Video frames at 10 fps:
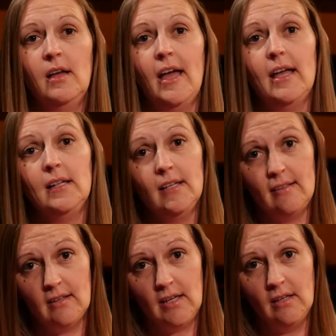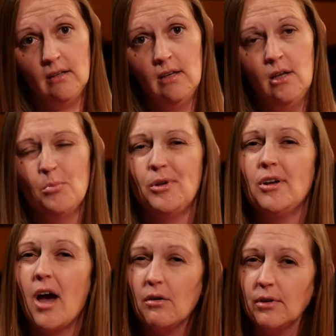and listening, but
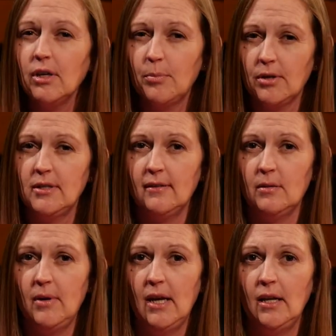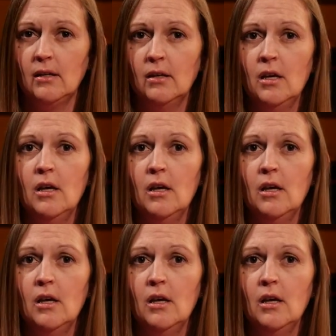not really participating.